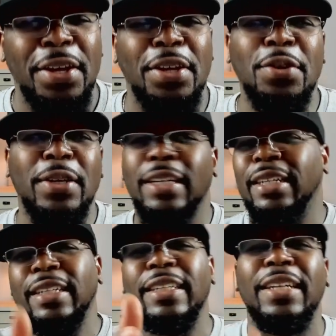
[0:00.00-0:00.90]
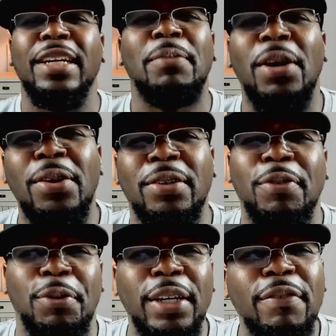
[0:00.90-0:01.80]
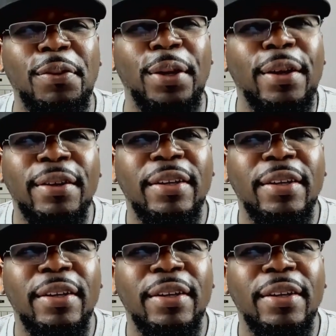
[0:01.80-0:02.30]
You couldn't get the damn Hulk. For real, for real.